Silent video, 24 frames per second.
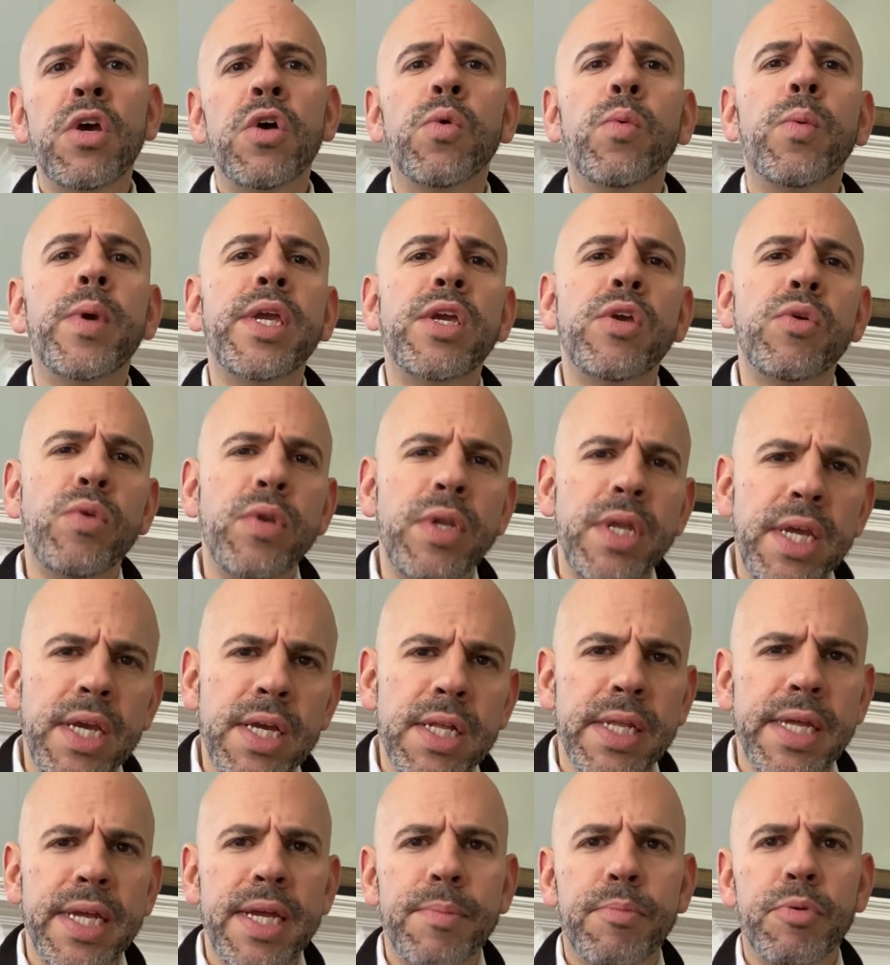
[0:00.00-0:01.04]
we
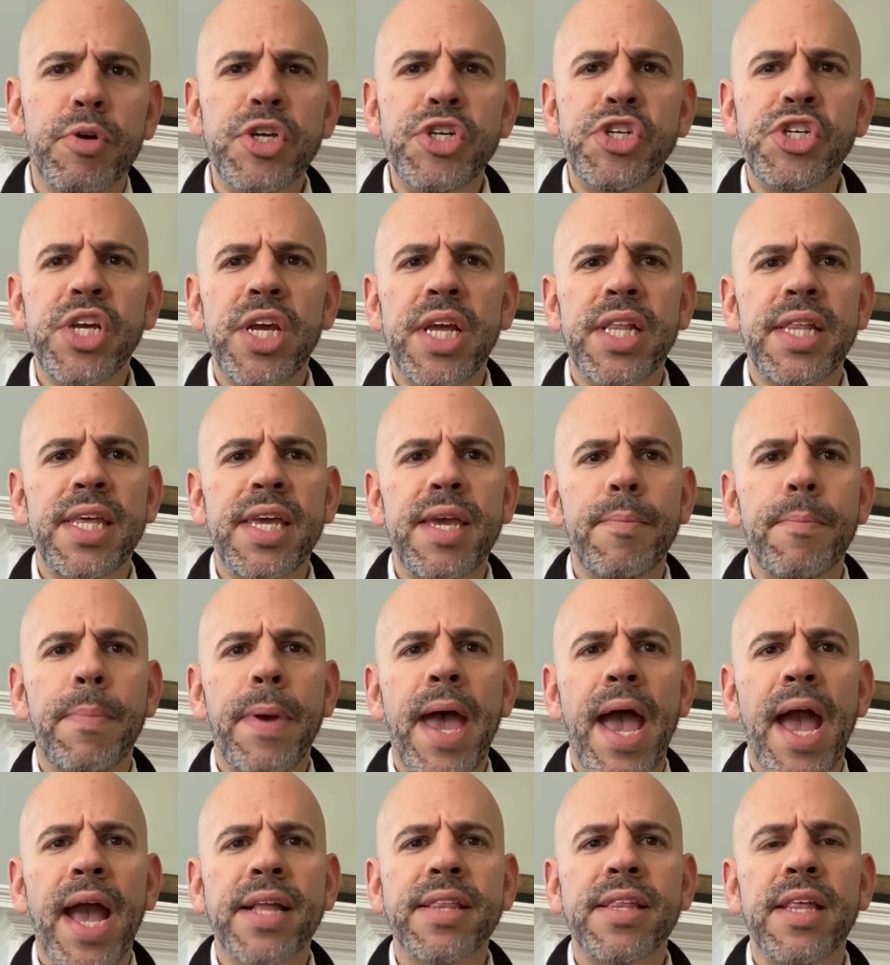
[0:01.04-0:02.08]
uniquely appreciate the
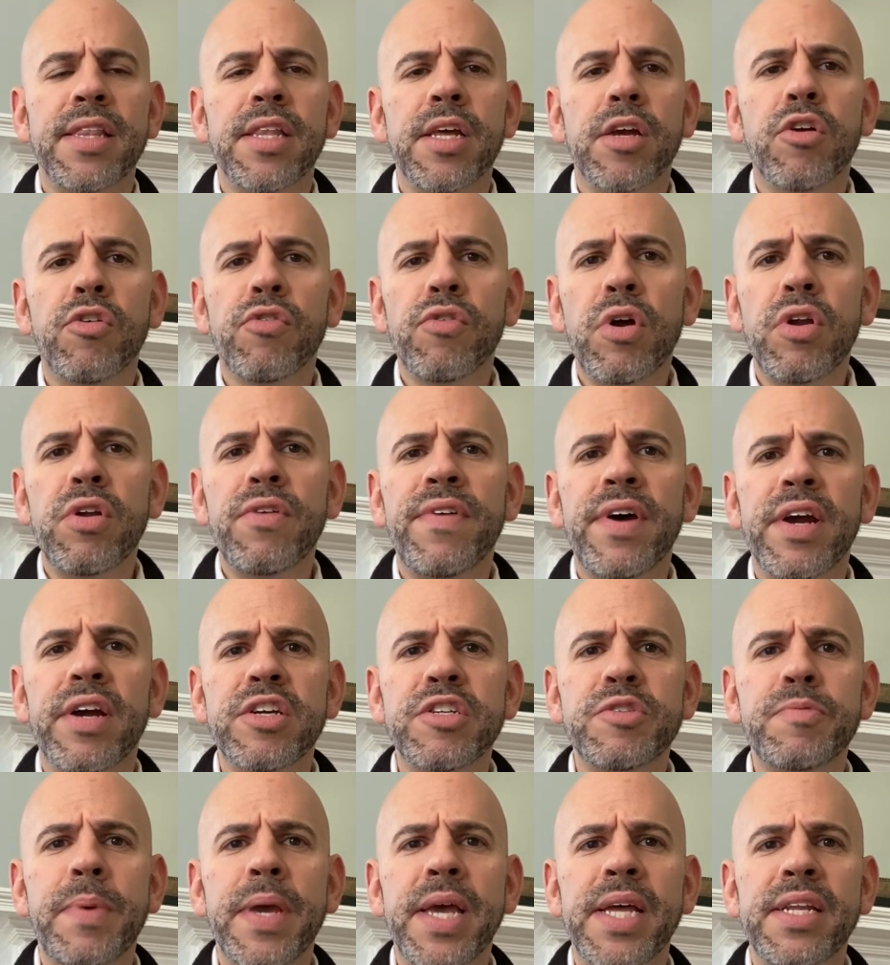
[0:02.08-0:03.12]
impact that the
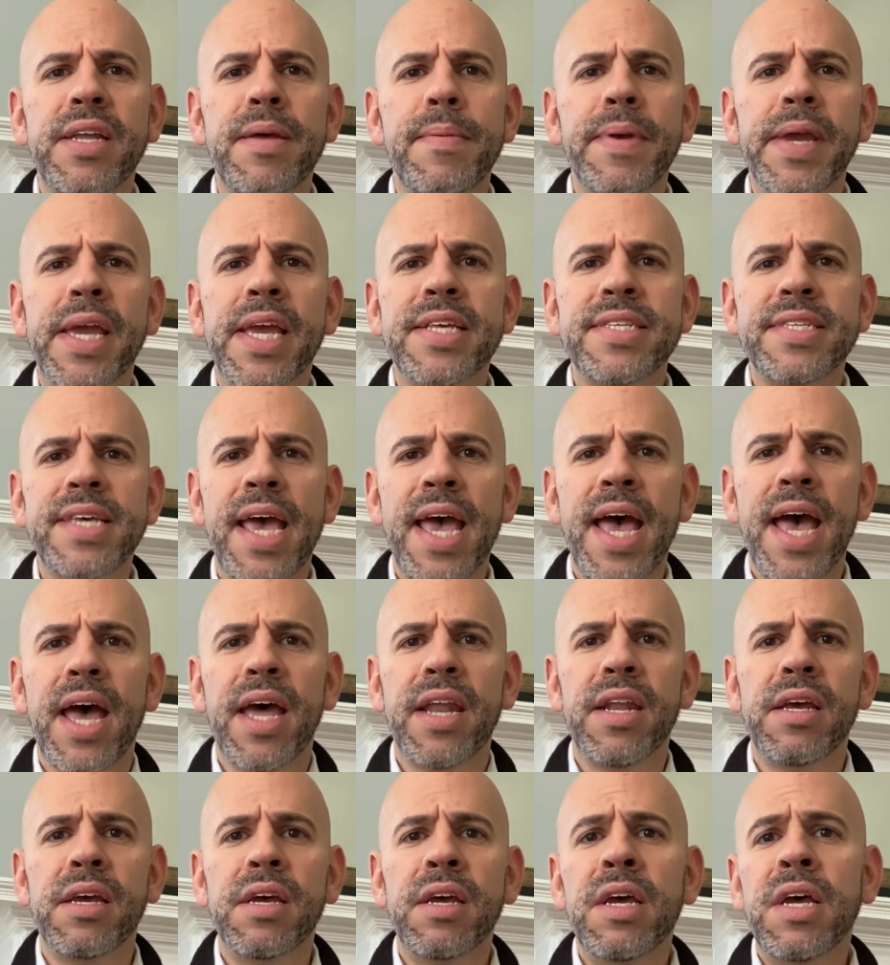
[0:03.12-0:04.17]
coronavirus pandemic has
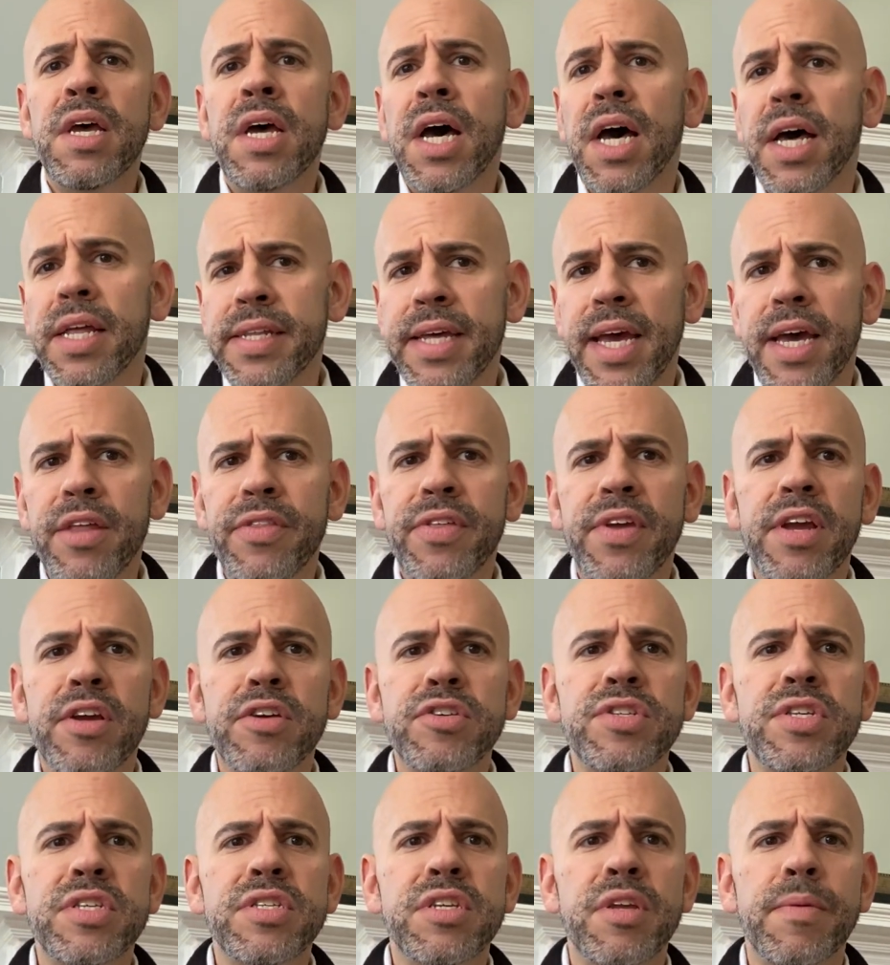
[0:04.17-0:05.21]
had on the
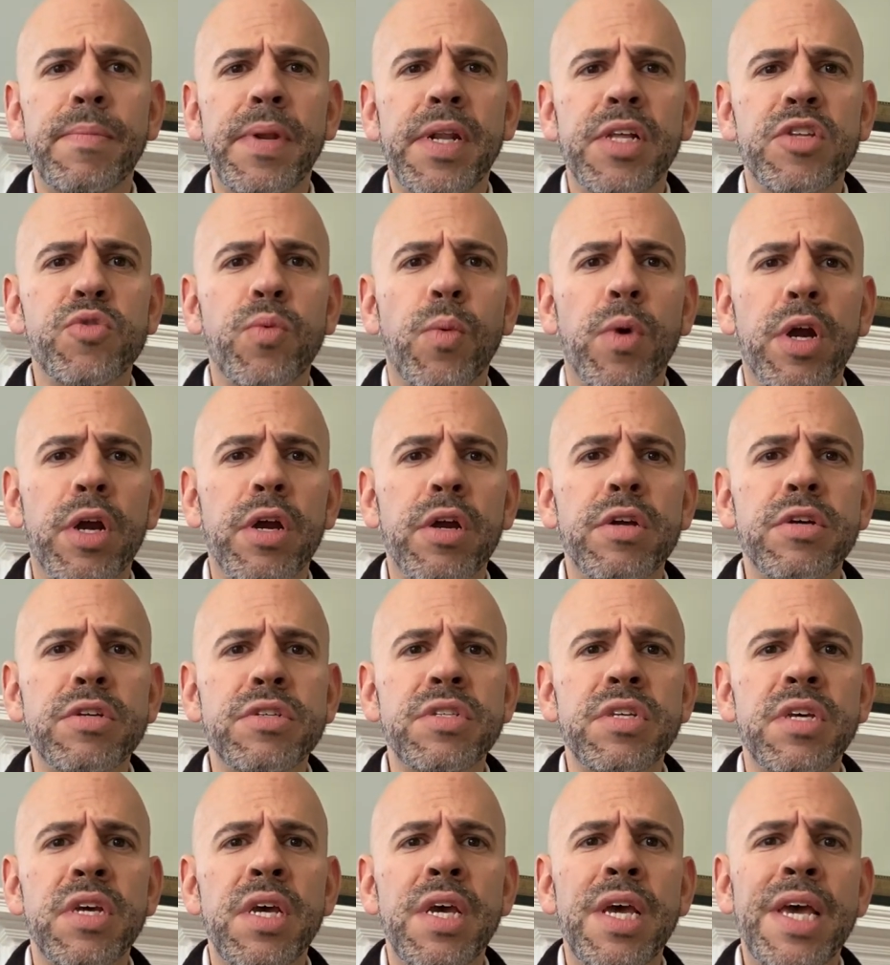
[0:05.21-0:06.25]
healthcare system and its
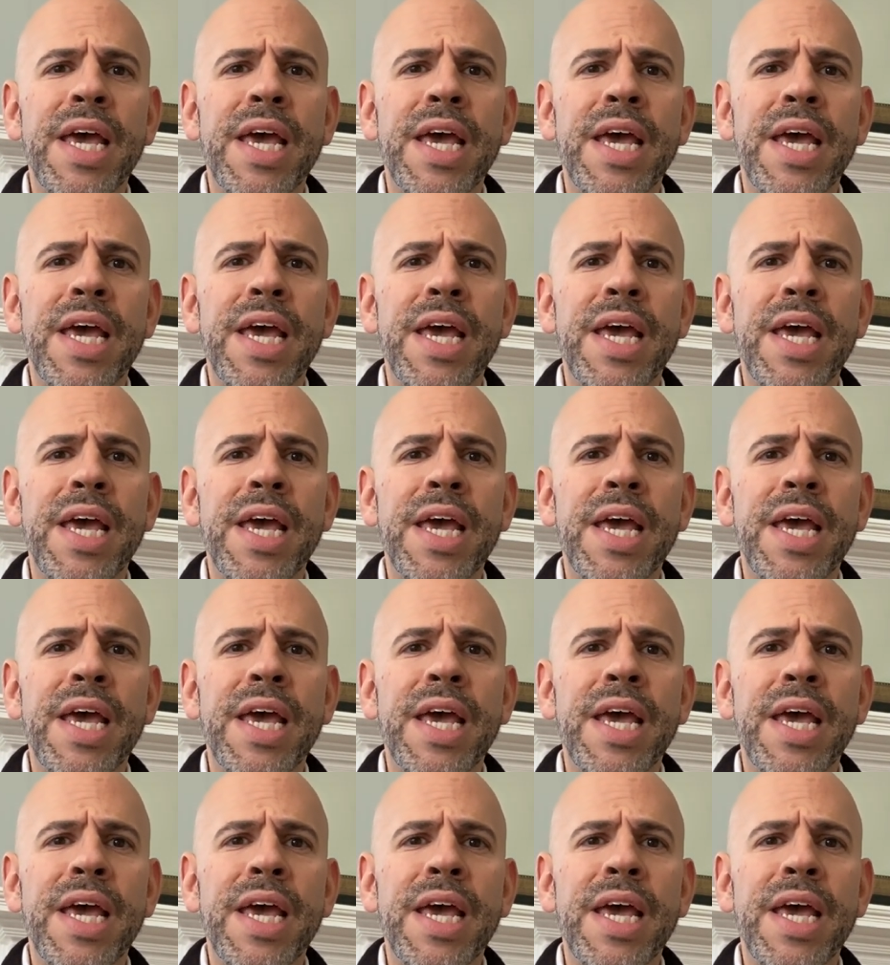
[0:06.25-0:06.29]
workers,